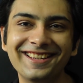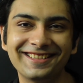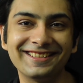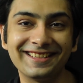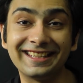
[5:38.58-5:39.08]

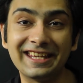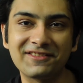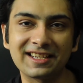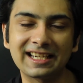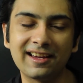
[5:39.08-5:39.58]
to give
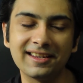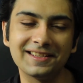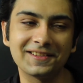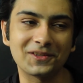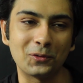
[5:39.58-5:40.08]
to
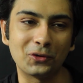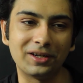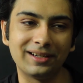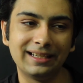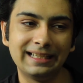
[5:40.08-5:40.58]
clients or
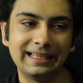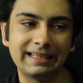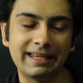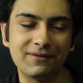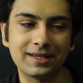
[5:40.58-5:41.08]

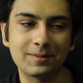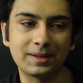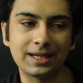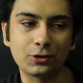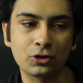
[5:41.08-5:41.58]
even to
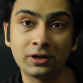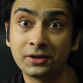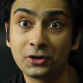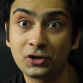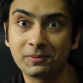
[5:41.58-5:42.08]
potential
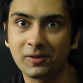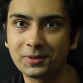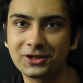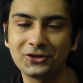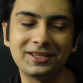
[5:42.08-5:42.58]
internship
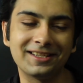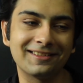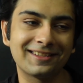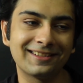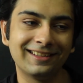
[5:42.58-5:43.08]

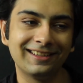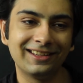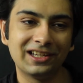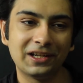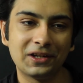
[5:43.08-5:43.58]
opportunities.
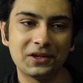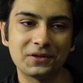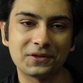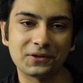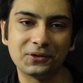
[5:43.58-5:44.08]

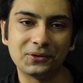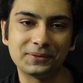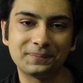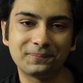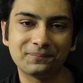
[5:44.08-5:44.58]
So
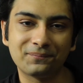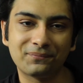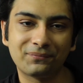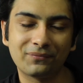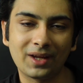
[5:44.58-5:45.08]

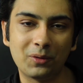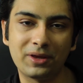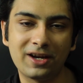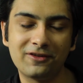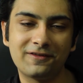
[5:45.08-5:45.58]

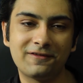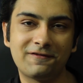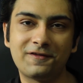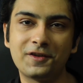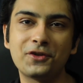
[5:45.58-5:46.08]
without
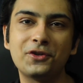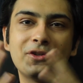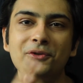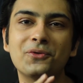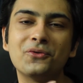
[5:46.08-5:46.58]
further
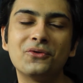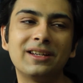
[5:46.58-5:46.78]
ado,